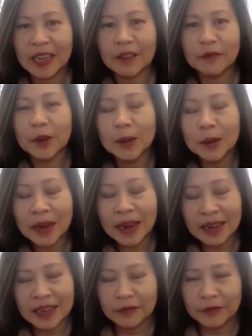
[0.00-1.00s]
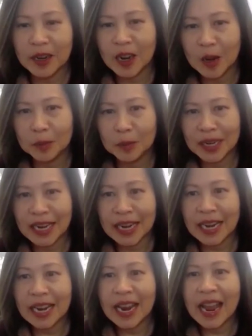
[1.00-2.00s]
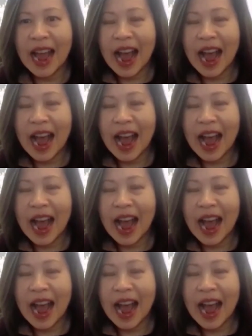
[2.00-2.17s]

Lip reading: If you look at different company,